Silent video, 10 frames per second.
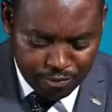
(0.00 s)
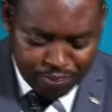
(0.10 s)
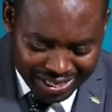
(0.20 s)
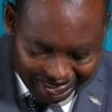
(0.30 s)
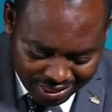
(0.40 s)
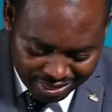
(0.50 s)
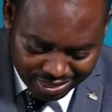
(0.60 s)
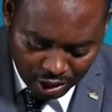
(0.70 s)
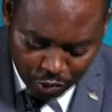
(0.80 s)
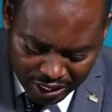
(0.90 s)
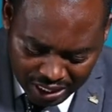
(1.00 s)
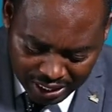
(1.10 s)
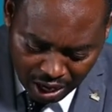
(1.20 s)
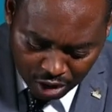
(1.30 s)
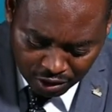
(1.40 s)
He breatheth the
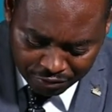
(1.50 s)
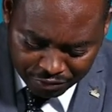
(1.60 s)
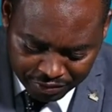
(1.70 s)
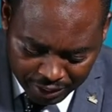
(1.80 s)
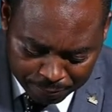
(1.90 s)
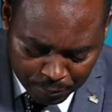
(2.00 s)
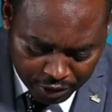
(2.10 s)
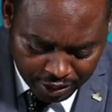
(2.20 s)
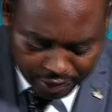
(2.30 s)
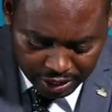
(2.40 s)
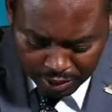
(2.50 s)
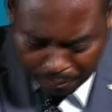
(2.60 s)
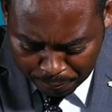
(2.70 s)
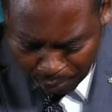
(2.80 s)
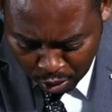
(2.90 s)
wind out of the, the,
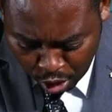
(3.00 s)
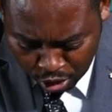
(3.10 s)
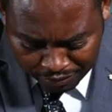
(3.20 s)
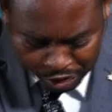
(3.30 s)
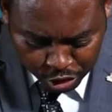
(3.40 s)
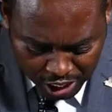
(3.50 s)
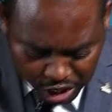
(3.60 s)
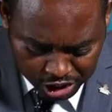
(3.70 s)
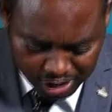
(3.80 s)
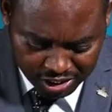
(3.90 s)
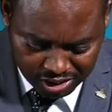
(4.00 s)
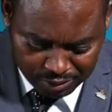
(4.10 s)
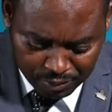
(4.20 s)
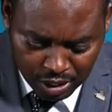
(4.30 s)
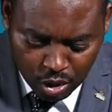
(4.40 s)
the, out of the
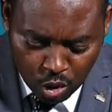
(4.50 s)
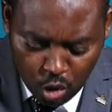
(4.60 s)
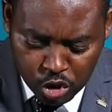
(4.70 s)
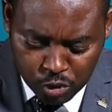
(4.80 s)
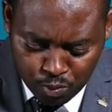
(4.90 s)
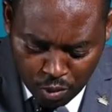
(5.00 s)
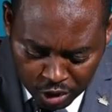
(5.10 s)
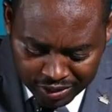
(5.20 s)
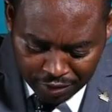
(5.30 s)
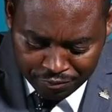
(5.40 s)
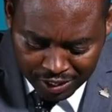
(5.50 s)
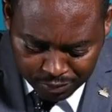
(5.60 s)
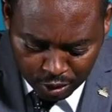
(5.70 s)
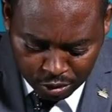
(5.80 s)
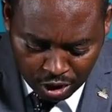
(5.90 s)
treasuries. Who smote the
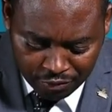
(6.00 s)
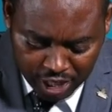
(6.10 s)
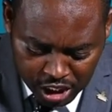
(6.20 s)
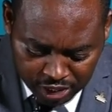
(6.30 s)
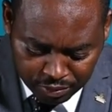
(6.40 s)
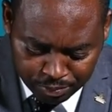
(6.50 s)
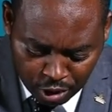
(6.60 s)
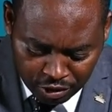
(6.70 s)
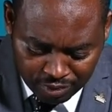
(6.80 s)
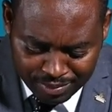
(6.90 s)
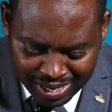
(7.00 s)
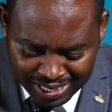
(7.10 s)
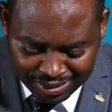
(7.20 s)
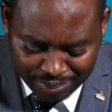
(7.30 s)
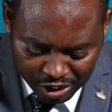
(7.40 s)
firstborn of Egypt, both of
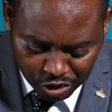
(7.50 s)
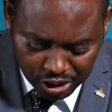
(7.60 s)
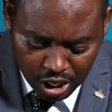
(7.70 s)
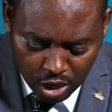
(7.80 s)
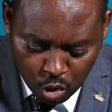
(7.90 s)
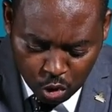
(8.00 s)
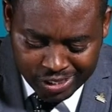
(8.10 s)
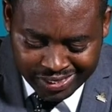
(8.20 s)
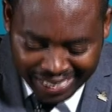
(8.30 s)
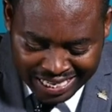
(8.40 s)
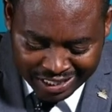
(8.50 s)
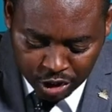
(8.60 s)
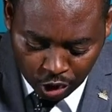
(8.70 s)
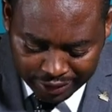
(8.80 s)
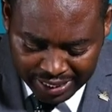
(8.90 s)
man and beast, who
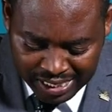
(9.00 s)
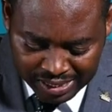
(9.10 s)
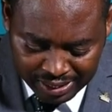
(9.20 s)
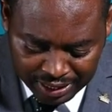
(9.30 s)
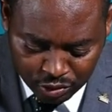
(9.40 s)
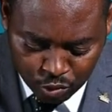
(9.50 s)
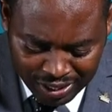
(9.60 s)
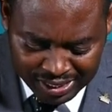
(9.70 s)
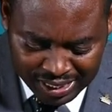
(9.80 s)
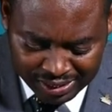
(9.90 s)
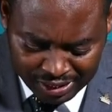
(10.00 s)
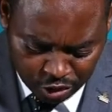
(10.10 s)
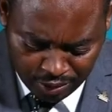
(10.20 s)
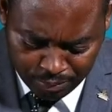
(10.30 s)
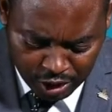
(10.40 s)
sent tokens and wonders
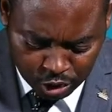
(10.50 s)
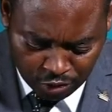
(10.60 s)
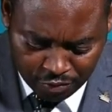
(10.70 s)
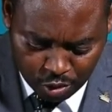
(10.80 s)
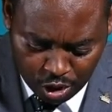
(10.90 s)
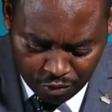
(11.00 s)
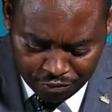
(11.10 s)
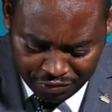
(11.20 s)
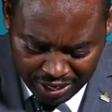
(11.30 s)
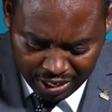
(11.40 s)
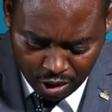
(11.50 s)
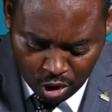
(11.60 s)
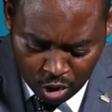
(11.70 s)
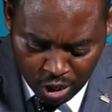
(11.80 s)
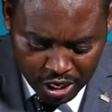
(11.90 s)
into the midst of, of thee,
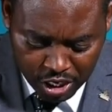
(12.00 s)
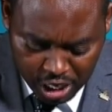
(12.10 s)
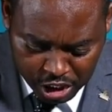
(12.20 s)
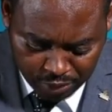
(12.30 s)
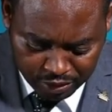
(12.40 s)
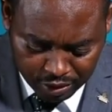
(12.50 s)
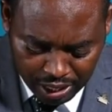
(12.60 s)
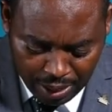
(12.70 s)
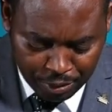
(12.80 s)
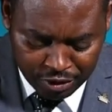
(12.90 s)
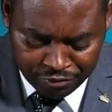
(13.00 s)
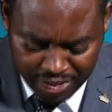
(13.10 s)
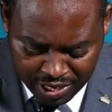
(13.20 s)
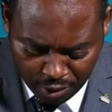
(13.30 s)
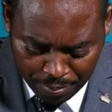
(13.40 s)
O Egypt, upon
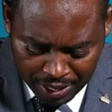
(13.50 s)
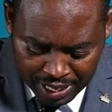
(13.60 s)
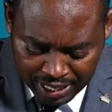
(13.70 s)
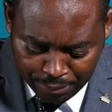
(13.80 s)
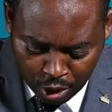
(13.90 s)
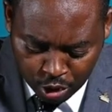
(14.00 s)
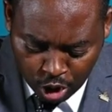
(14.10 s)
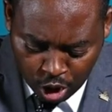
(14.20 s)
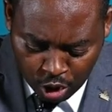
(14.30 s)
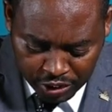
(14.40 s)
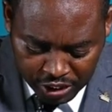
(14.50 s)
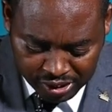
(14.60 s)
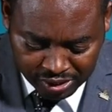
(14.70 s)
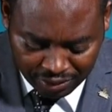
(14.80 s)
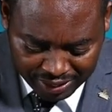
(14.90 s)
Pharaoh and upon all
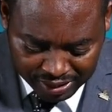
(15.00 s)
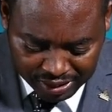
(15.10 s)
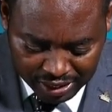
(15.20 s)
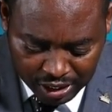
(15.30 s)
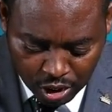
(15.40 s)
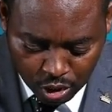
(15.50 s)
his servants,